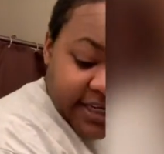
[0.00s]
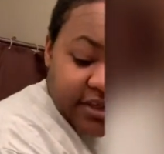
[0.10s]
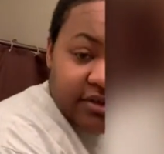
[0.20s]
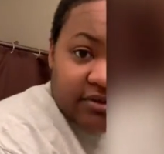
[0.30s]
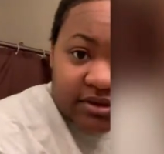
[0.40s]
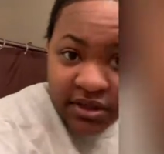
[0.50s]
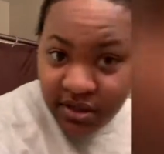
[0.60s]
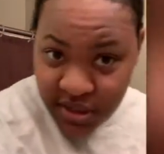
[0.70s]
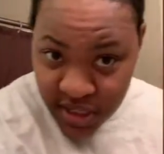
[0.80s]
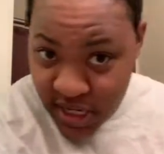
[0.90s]
it's doing.
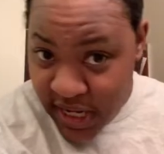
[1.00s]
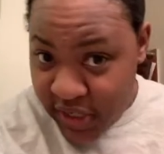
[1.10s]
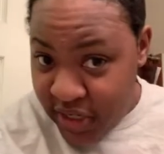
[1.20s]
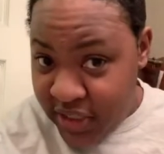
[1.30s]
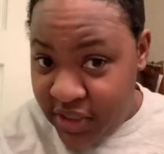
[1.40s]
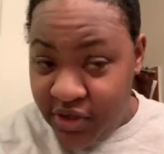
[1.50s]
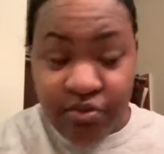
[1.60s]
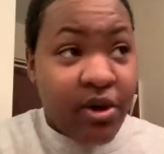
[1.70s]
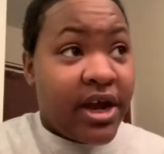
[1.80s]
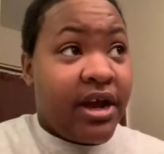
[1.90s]
And this is
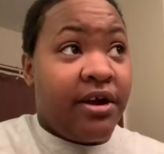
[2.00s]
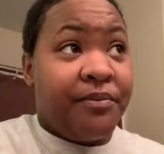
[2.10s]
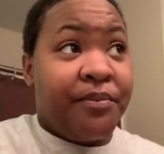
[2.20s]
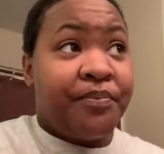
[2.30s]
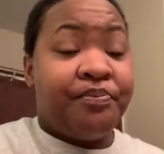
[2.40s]
where